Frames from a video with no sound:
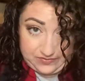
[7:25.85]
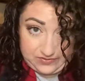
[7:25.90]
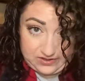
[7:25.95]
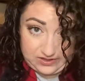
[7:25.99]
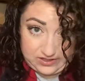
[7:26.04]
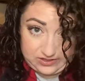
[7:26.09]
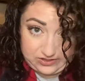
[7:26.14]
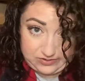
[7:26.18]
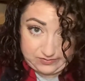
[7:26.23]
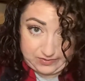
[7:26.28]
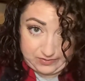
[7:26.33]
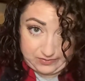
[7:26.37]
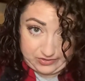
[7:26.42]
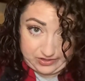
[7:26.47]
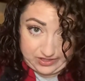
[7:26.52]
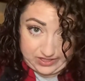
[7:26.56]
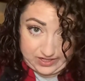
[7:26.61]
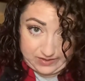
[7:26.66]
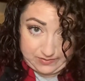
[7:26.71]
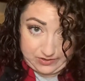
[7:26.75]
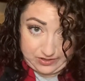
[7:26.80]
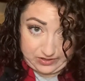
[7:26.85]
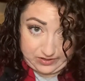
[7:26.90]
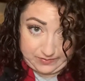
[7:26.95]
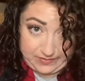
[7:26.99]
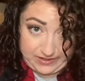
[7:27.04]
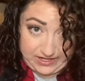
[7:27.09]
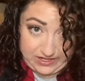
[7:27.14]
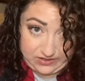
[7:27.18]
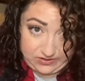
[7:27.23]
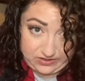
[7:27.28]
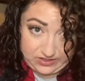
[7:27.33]
Because remember, I'm all
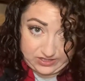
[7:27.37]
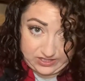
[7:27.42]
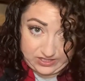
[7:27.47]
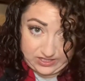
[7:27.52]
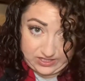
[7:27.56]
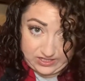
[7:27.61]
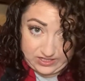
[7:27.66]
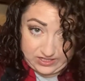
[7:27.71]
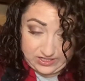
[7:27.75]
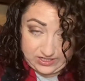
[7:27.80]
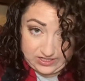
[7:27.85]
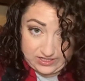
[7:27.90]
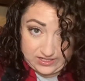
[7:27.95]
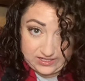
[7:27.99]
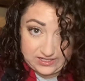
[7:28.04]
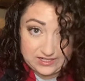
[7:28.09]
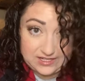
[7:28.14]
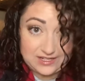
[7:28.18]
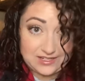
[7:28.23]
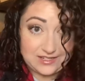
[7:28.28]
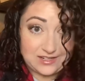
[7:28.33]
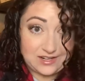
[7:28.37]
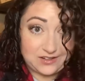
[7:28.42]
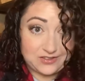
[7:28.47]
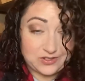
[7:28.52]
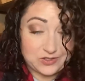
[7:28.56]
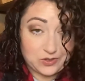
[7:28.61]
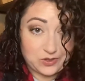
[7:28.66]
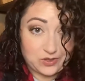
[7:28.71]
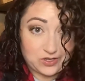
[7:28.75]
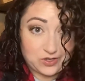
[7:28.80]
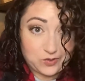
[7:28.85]
about getting out the
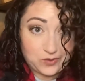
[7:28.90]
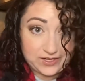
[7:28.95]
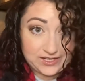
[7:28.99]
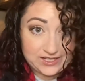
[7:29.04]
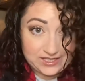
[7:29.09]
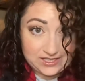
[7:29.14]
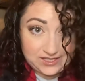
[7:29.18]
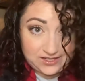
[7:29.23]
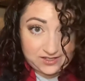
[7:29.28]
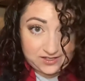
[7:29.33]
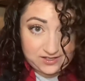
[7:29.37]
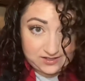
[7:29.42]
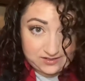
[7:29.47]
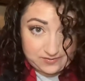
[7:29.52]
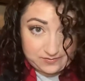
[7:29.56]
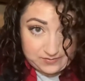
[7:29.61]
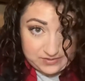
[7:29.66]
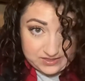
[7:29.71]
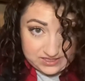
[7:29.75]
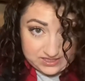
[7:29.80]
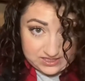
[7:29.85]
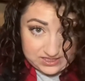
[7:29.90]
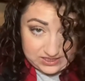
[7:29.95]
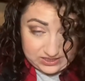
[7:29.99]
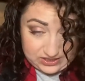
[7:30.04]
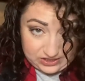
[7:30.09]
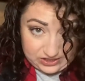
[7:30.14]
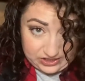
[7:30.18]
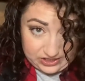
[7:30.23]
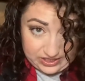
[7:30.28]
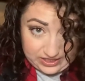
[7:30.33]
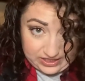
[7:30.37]
door quickly, but still
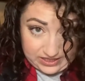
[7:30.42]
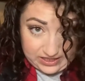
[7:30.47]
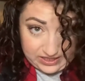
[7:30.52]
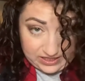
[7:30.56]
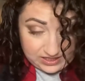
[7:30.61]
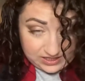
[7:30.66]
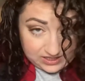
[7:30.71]
looking